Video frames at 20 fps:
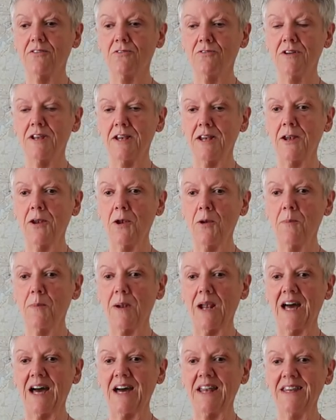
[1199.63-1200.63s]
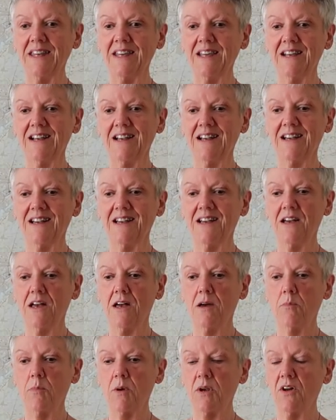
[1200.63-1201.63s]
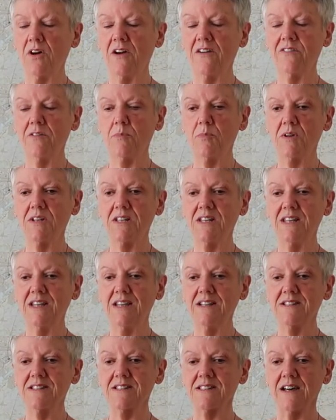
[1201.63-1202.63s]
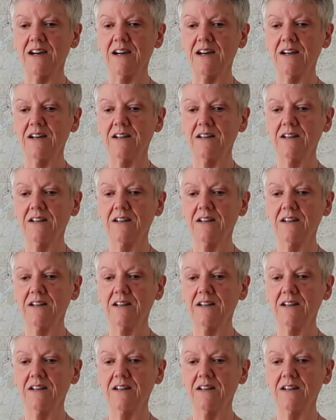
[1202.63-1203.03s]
written plan, but not everybody needs that.